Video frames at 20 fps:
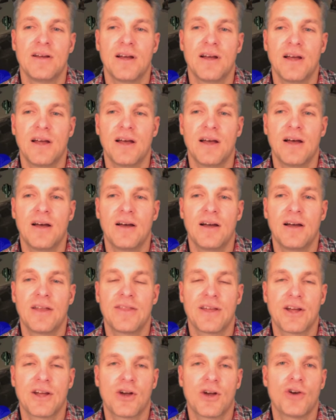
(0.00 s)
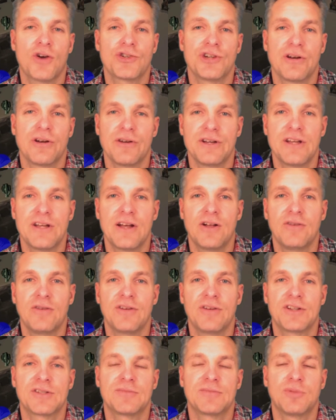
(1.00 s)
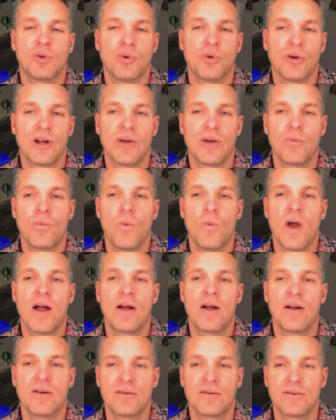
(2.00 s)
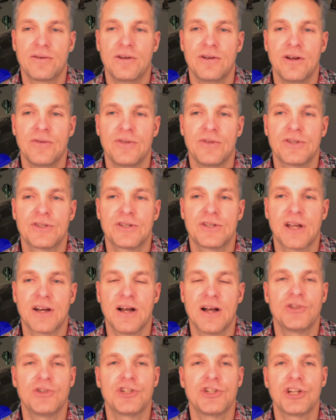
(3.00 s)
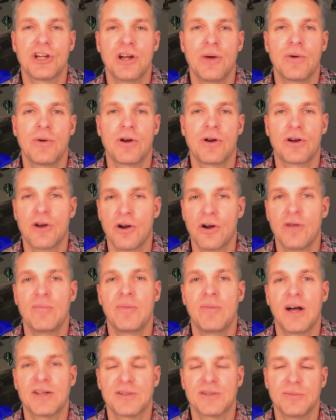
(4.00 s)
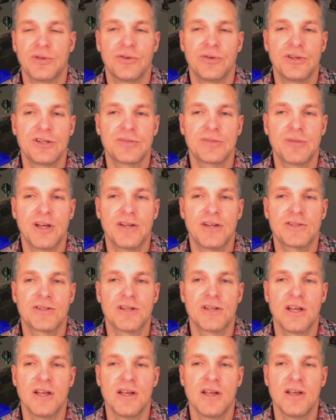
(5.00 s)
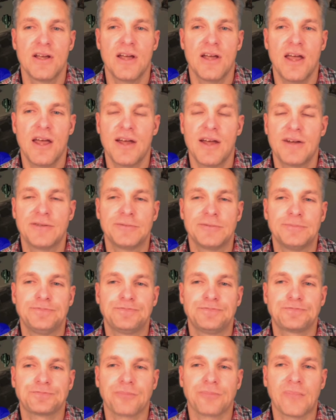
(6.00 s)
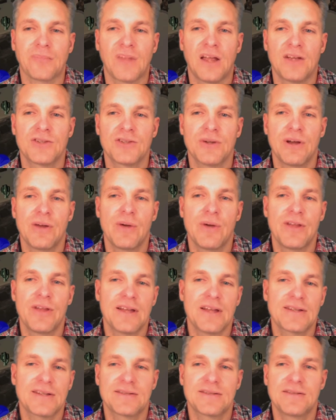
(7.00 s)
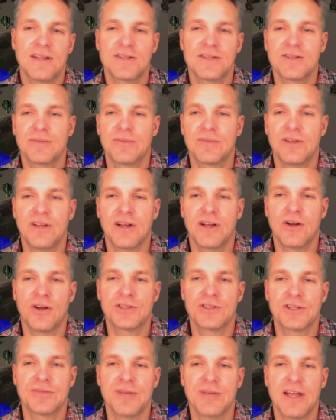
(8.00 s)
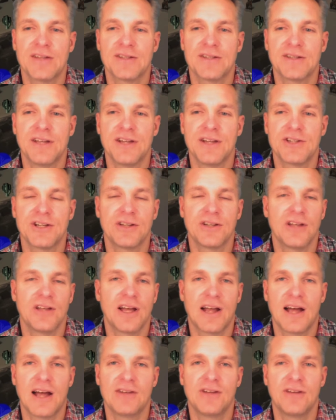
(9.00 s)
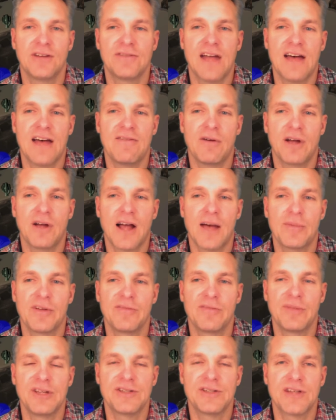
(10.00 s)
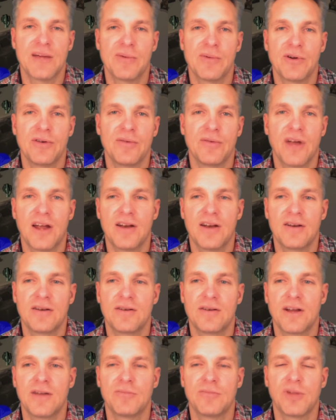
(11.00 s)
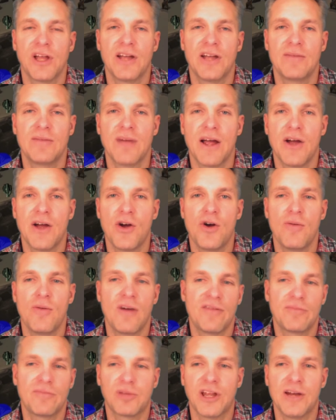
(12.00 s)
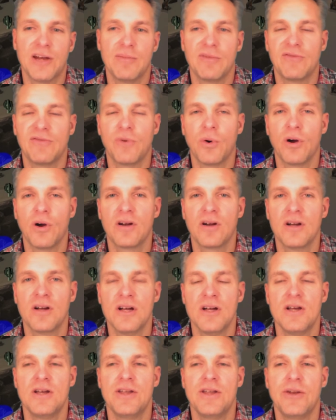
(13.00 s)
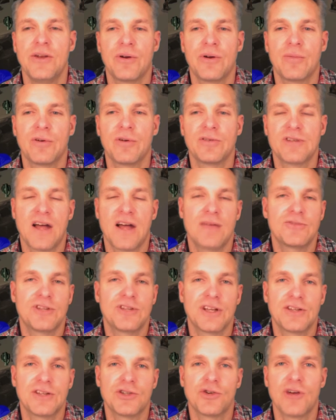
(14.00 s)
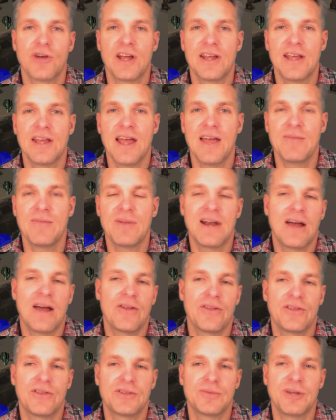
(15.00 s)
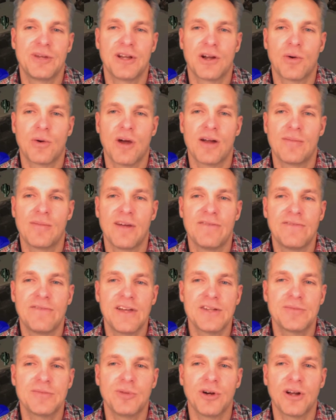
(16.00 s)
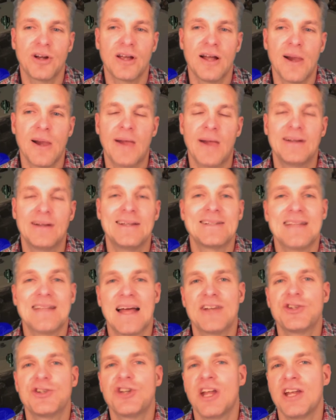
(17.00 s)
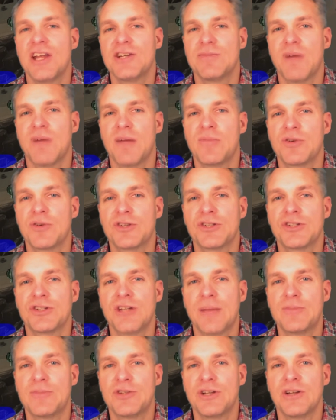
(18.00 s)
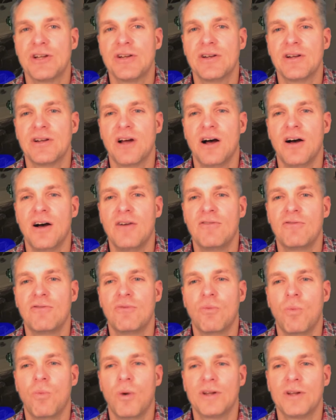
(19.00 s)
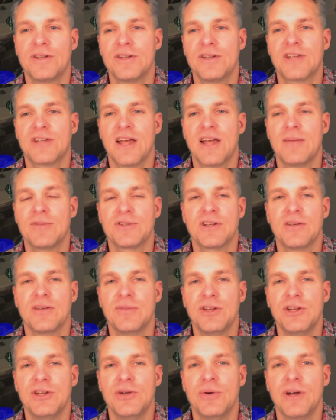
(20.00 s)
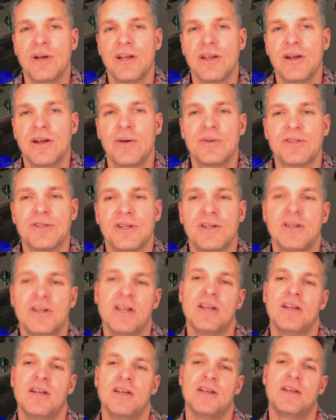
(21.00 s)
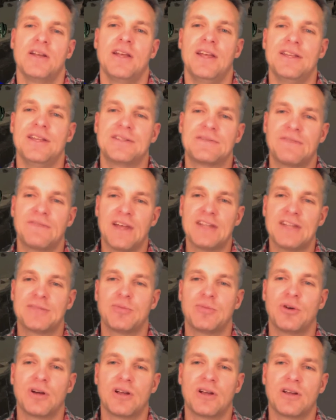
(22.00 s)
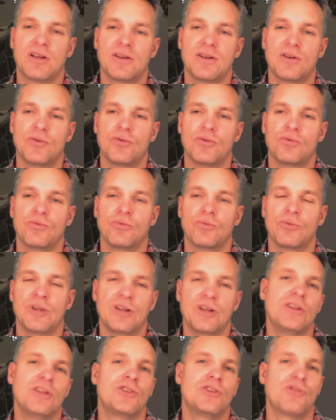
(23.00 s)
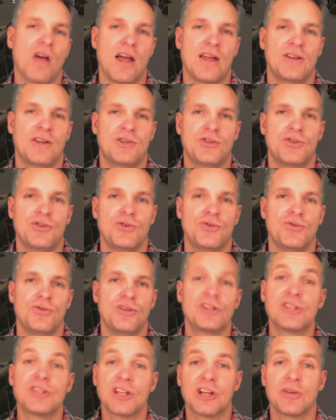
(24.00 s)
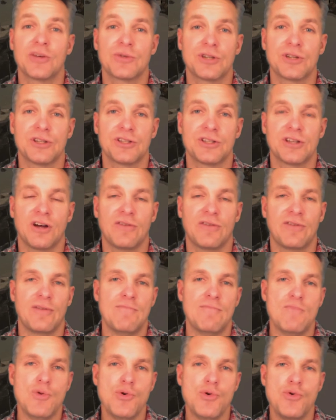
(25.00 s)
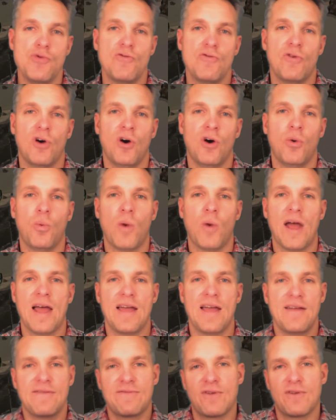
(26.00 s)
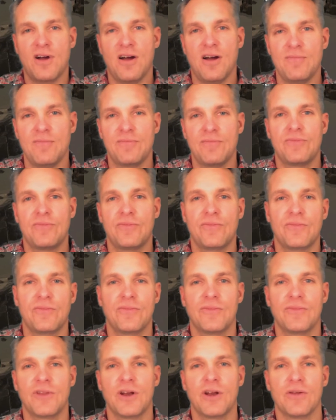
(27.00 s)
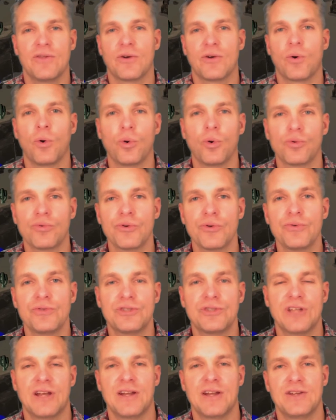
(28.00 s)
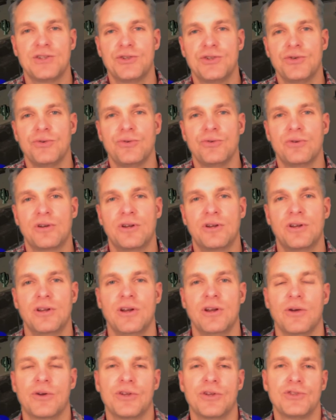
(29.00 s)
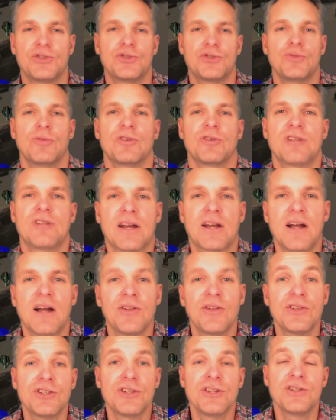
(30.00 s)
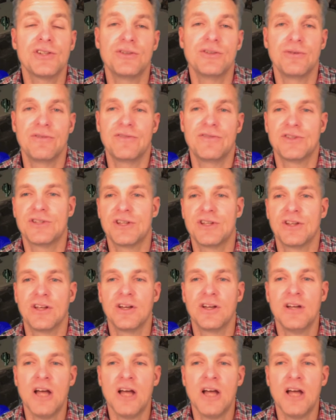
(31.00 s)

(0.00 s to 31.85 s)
I think, a cautionary tale of exploring where this technology could go in our current possibility space. And so anyway, that's something that causes me hesitation. Like, I'd love to have a copy of Beat Saber and play it in my home. I've played it before, a number of times, think it's a great game, but now that it's being acquired by Facebook, does that change my perception of what this game is going to be doing? Is Facebook really trying to distinguish itself and move away from their old roots and into consumer technologies? You even see the